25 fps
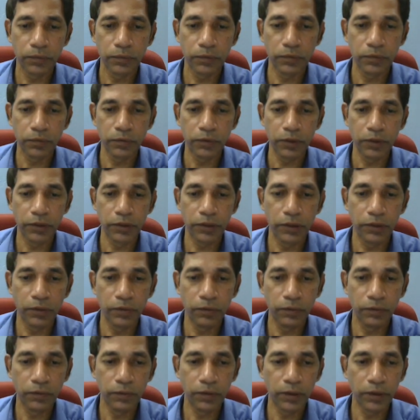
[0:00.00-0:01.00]
to the
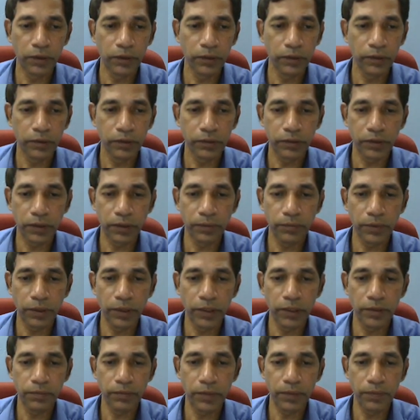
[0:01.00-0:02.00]
q1, some
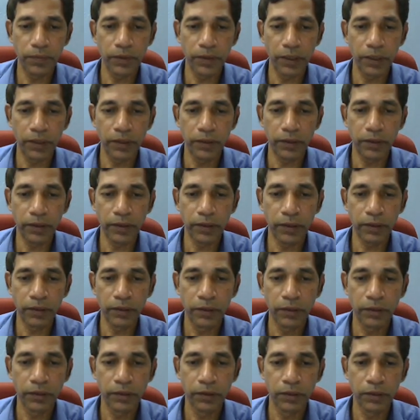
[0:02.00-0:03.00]
edge may be
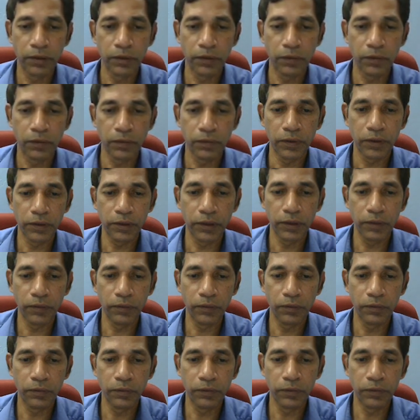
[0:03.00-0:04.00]
entering to the
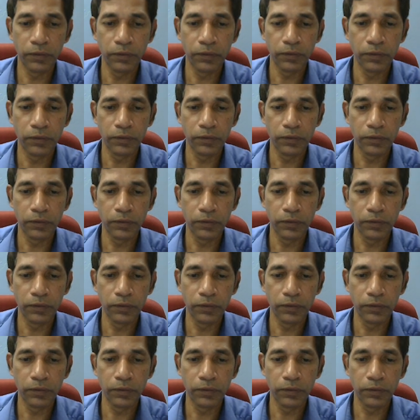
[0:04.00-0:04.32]
q2,